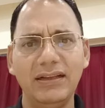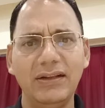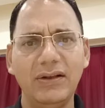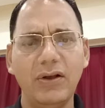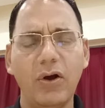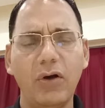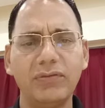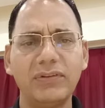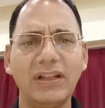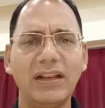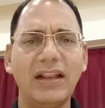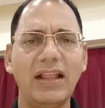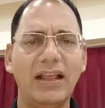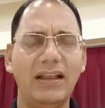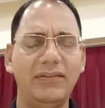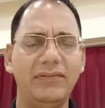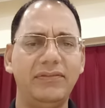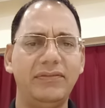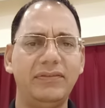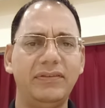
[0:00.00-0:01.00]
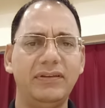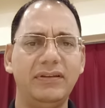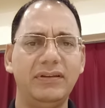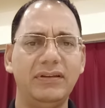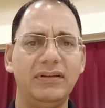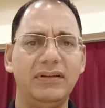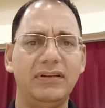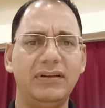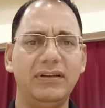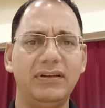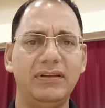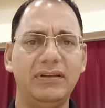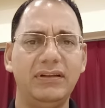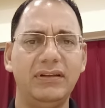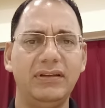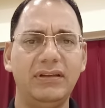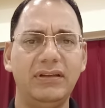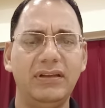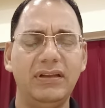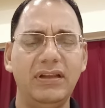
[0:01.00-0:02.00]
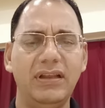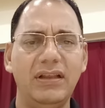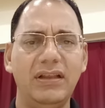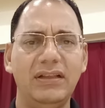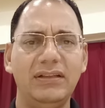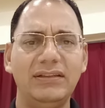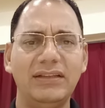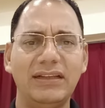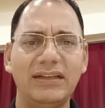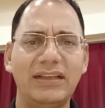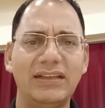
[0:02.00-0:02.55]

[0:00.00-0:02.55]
of the life. Then I